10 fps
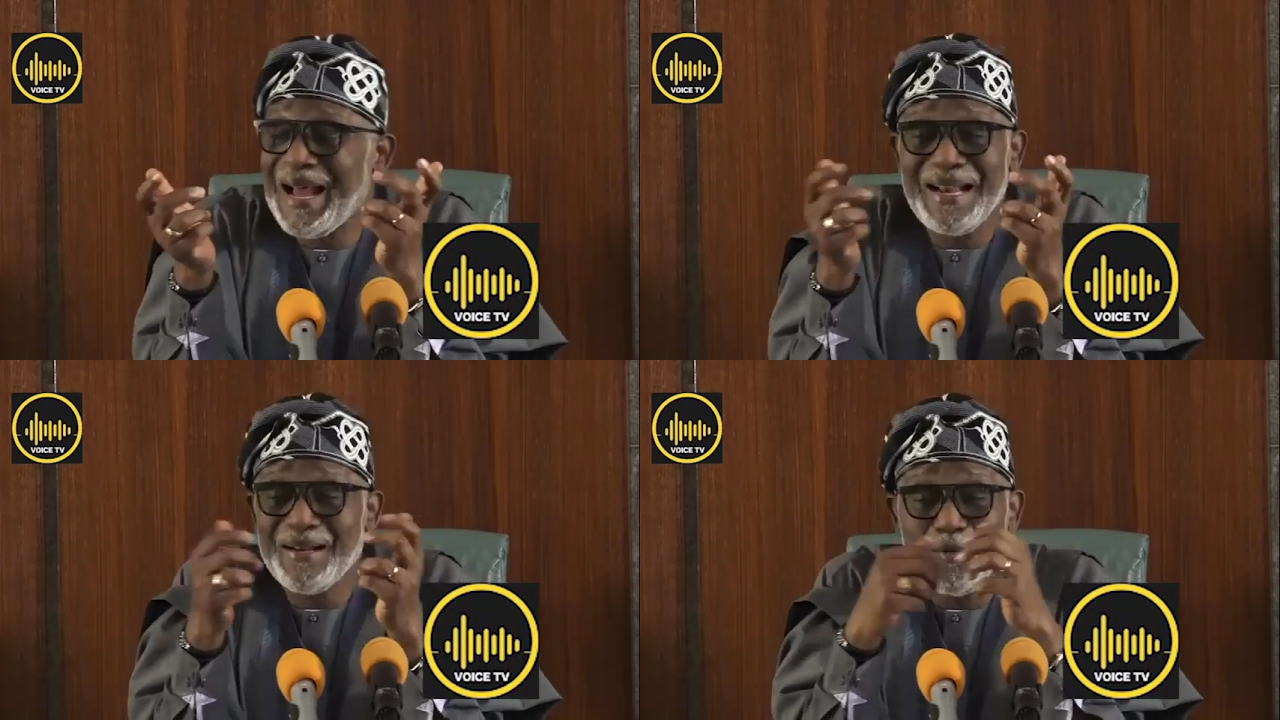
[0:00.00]

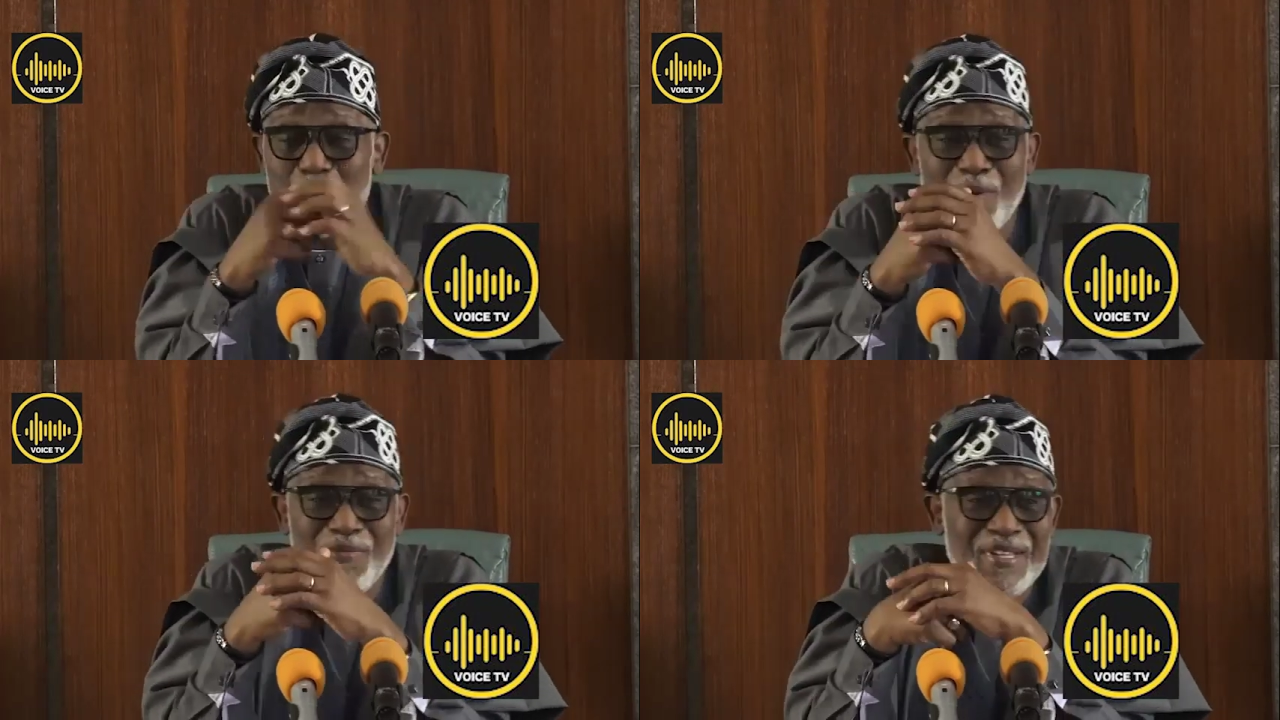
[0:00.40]
and
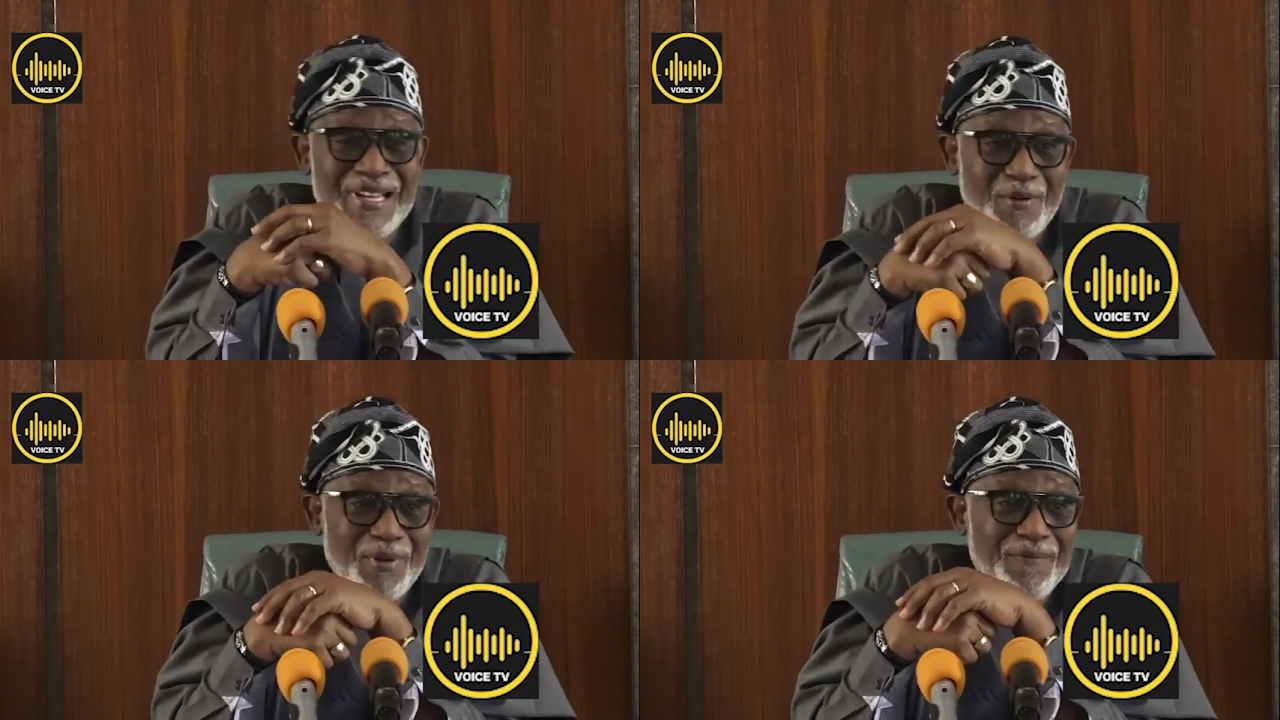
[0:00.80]
one
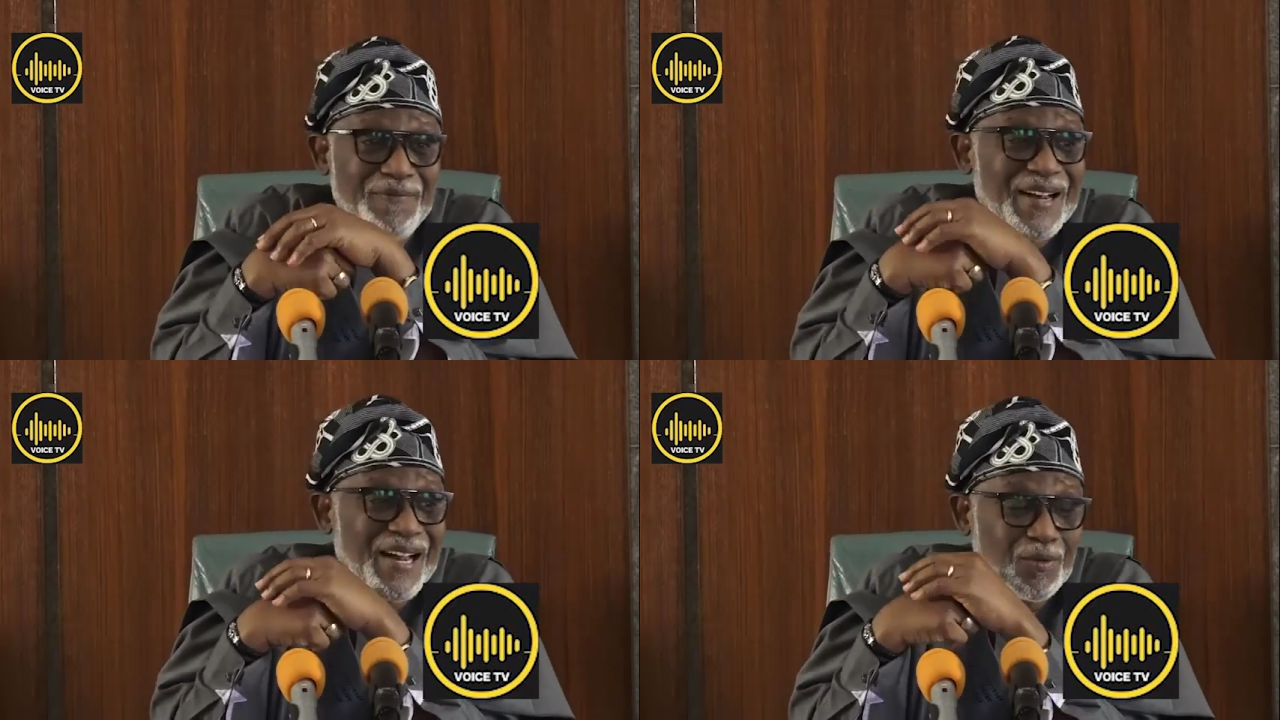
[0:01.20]
thing that we have
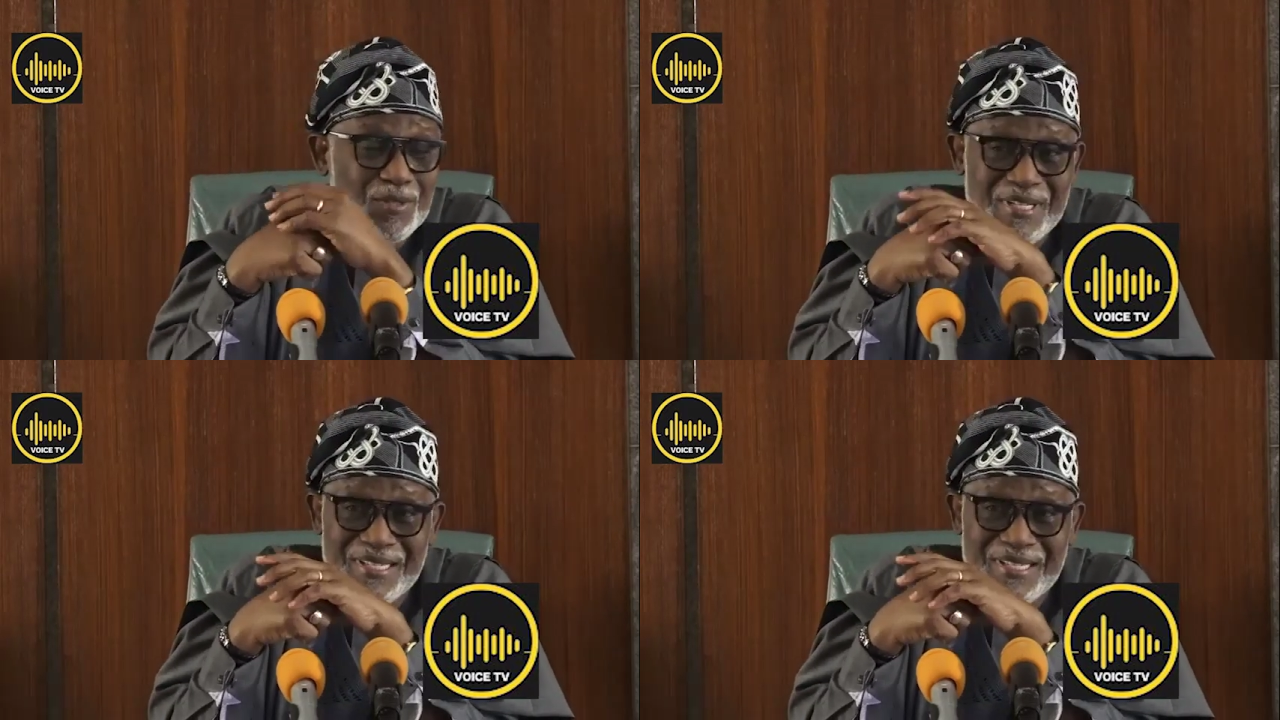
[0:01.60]
found out